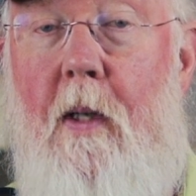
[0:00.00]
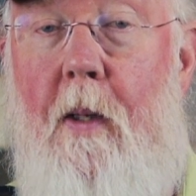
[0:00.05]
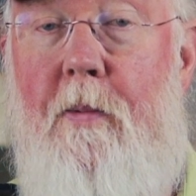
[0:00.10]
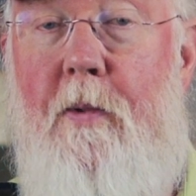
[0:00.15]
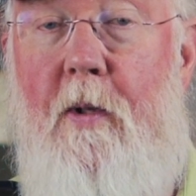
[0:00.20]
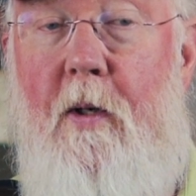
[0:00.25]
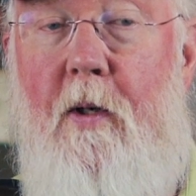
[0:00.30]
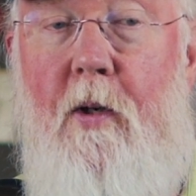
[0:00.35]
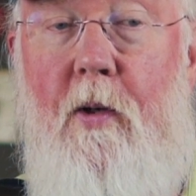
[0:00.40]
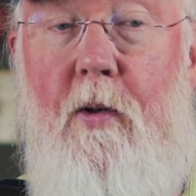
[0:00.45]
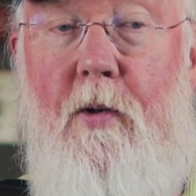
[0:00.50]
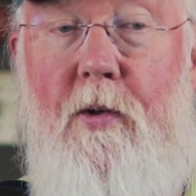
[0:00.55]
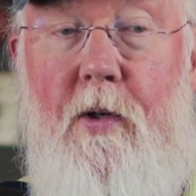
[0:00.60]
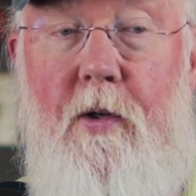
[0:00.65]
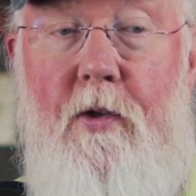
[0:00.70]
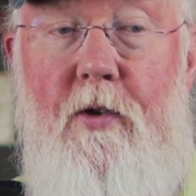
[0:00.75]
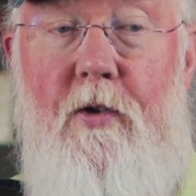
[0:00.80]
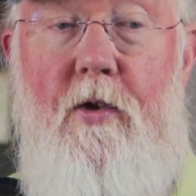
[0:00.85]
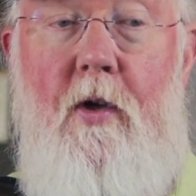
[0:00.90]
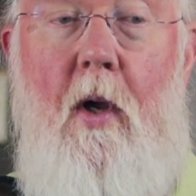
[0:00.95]

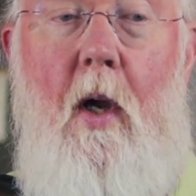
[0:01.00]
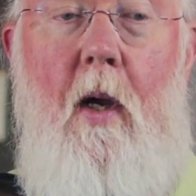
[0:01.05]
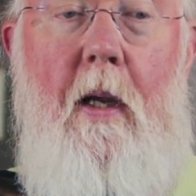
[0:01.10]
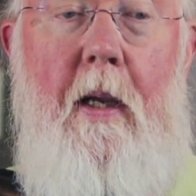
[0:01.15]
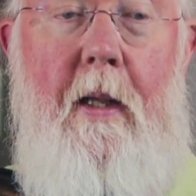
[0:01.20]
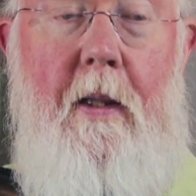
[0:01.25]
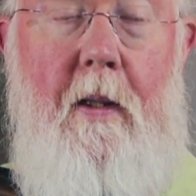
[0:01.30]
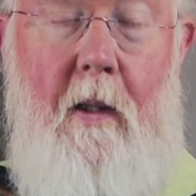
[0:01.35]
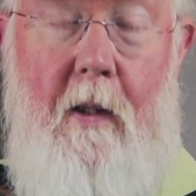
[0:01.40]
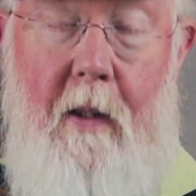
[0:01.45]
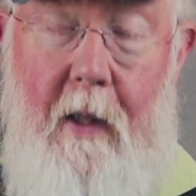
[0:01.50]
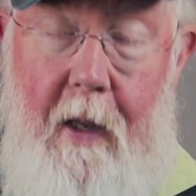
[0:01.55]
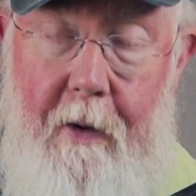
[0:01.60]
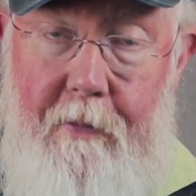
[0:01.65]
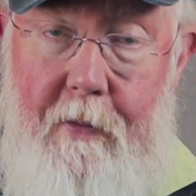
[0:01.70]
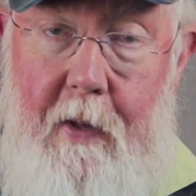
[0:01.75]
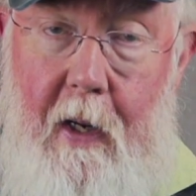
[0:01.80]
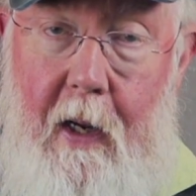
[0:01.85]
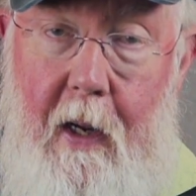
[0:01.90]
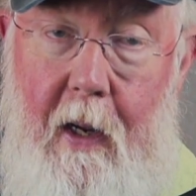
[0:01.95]
substitutions in the
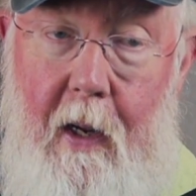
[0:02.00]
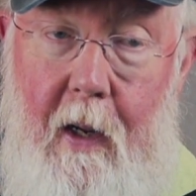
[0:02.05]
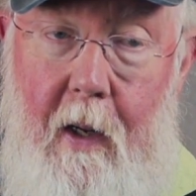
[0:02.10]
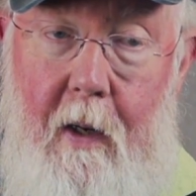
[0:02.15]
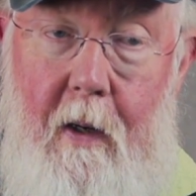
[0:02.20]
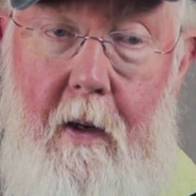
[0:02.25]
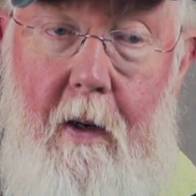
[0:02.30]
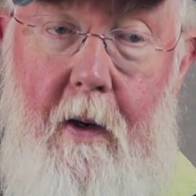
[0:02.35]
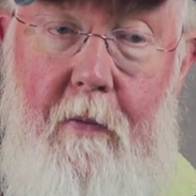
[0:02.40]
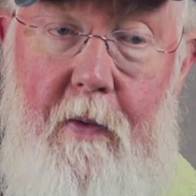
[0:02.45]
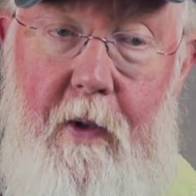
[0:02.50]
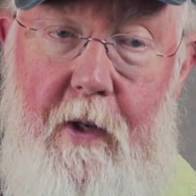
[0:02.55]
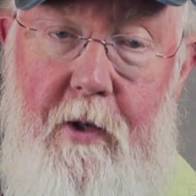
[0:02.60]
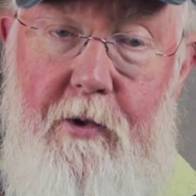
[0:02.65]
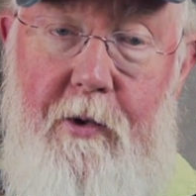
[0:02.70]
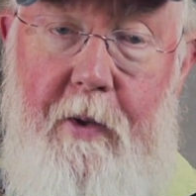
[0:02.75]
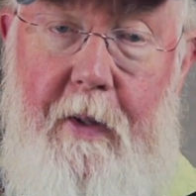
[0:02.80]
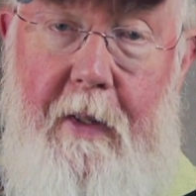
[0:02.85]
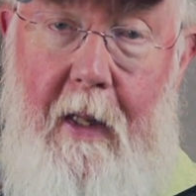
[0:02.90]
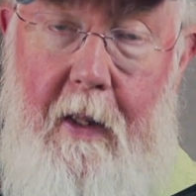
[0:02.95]
left hand of the
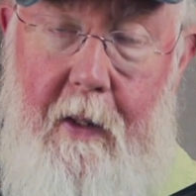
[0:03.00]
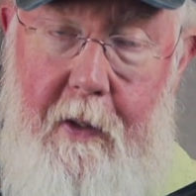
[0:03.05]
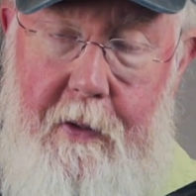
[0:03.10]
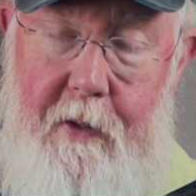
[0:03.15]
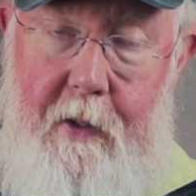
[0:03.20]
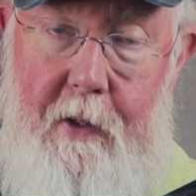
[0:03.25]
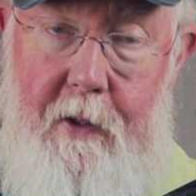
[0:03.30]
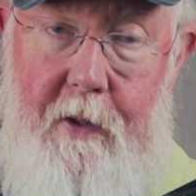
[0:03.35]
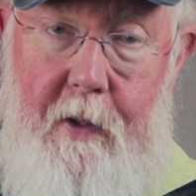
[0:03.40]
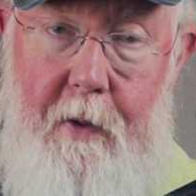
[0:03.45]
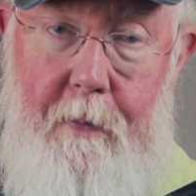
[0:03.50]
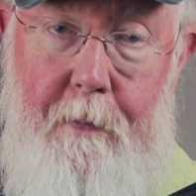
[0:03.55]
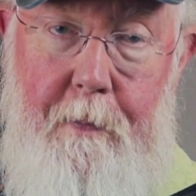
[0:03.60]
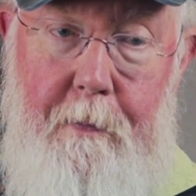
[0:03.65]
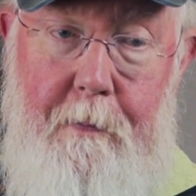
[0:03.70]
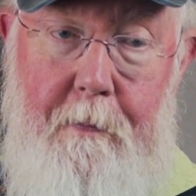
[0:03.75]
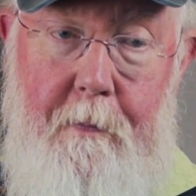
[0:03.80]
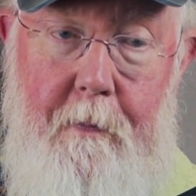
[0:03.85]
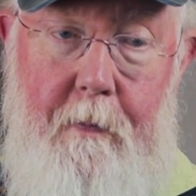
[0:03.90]
Stradella system.